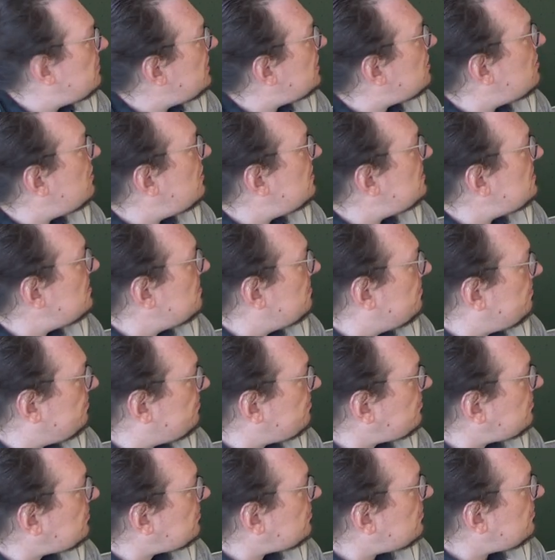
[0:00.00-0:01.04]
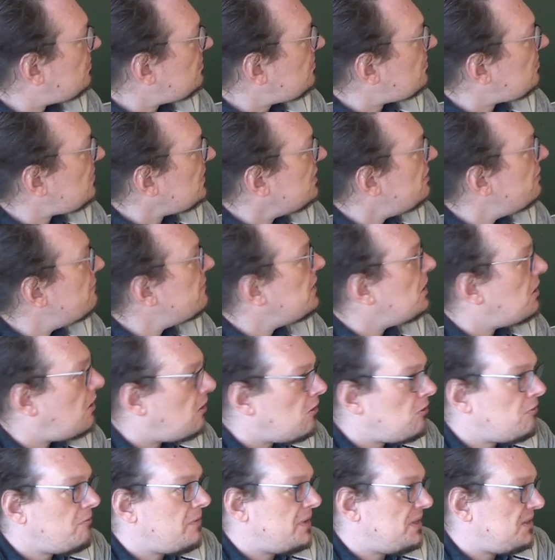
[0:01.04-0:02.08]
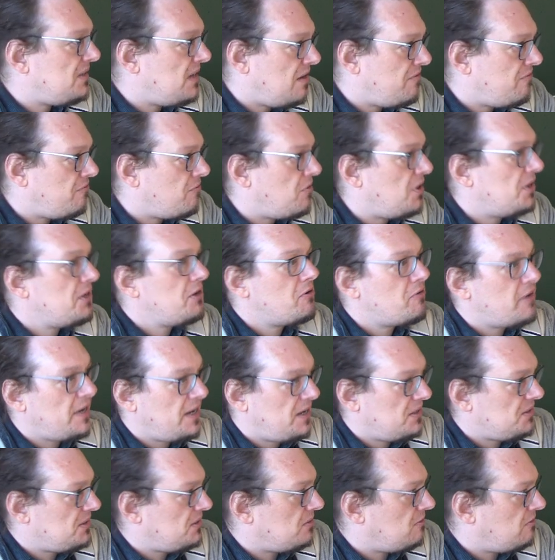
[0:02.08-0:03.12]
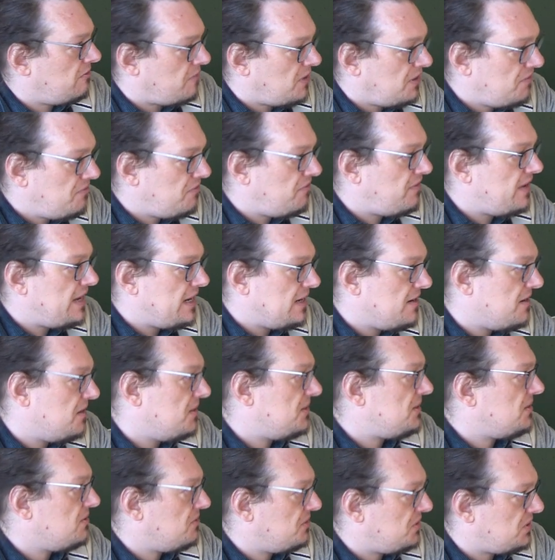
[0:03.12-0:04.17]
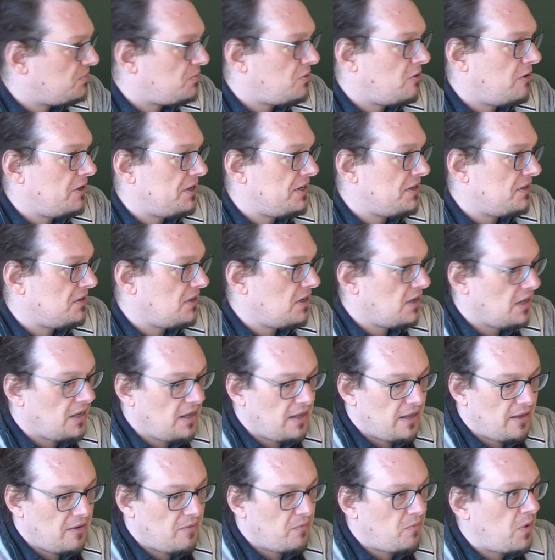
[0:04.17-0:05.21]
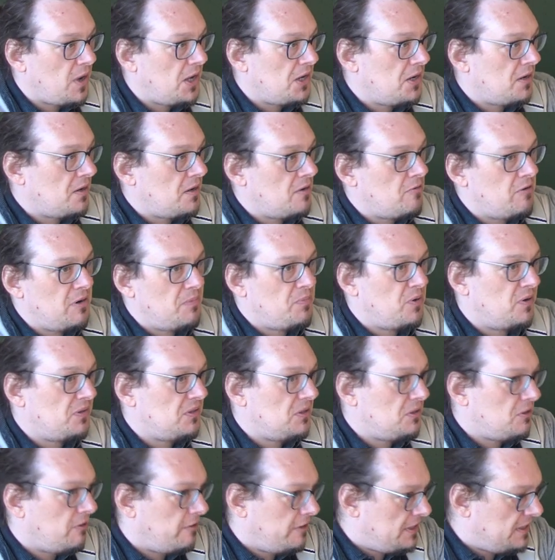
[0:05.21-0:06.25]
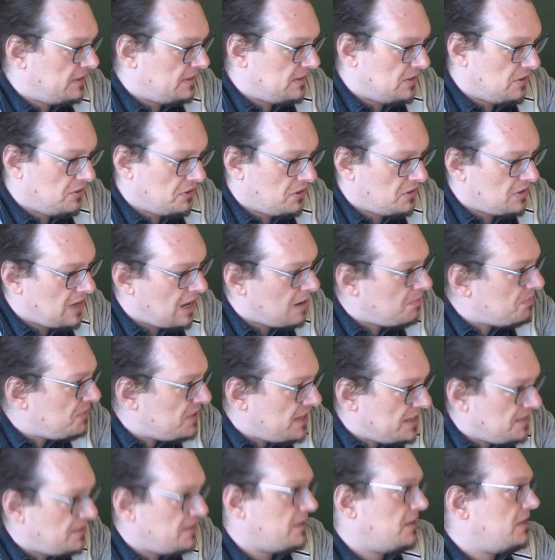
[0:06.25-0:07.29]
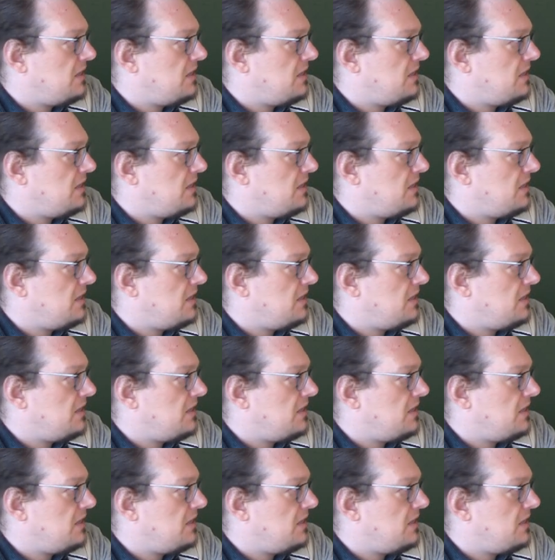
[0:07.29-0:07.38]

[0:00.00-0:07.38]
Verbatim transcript: because you will always have one OS or one thing that is not supported, one repository that's not updating